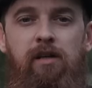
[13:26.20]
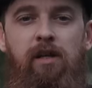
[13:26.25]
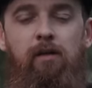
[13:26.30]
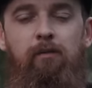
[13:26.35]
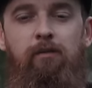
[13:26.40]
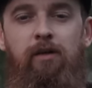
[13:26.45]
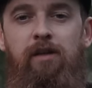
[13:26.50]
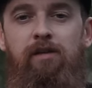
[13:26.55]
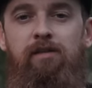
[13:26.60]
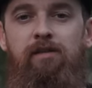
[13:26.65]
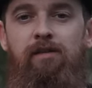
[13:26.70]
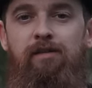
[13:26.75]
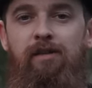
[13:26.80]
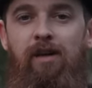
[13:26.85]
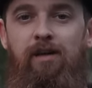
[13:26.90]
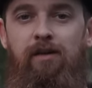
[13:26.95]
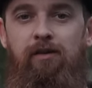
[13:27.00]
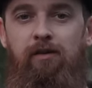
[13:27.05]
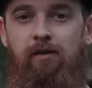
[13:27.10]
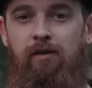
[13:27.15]
to keep things as
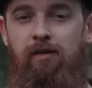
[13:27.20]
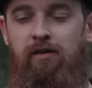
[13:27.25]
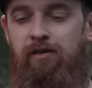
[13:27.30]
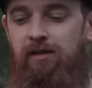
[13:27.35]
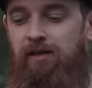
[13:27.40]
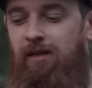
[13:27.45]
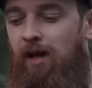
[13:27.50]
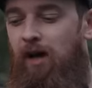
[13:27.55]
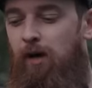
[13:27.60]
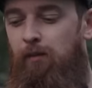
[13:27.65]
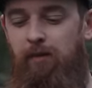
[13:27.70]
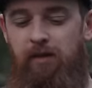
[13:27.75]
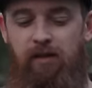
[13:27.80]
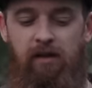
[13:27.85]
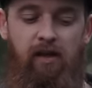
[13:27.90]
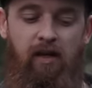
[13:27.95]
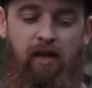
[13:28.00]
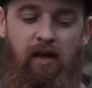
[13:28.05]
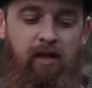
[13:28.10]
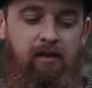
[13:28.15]
accurate as it can
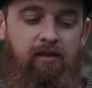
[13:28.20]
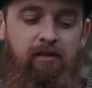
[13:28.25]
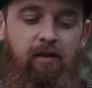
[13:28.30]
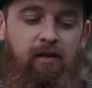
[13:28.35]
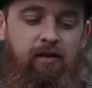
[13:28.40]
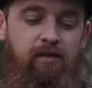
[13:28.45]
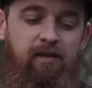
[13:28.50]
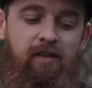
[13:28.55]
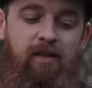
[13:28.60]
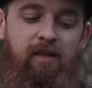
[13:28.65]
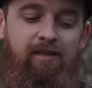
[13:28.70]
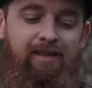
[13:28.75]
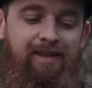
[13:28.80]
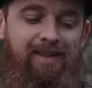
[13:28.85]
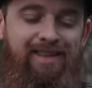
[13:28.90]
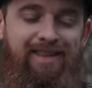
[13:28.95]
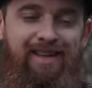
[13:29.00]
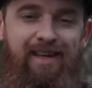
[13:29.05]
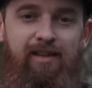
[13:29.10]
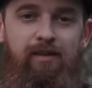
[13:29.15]
be, and it's nice and
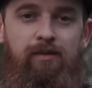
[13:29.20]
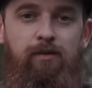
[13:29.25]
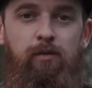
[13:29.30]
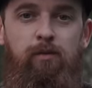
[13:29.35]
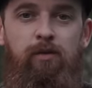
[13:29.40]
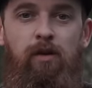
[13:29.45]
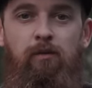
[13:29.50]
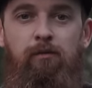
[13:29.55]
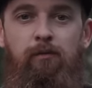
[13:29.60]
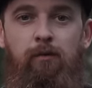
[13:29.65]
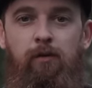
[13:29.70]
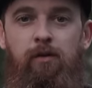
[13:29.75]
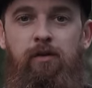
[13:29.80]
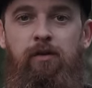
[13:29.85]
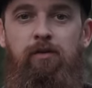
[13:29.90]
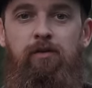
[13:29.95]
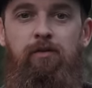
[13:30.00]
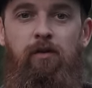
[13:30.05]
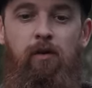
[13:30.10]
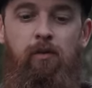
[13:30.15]
easy. Again, it's all done through the
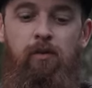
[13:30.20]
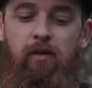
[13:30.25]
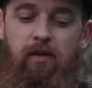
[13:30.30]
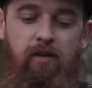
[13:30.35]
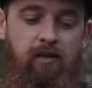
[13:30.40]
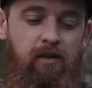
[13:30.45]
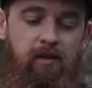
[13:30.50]
controller.